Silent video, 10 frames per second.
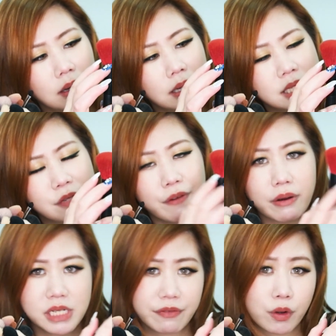it's
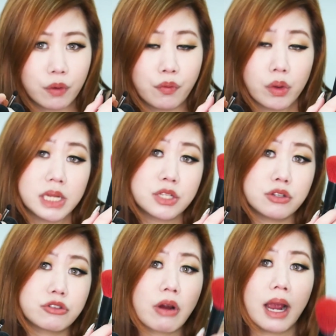very difficult for it to
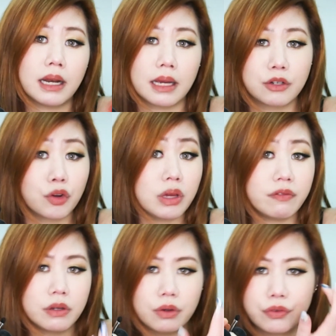dry, like not
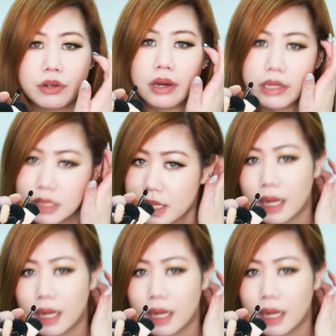even overnight.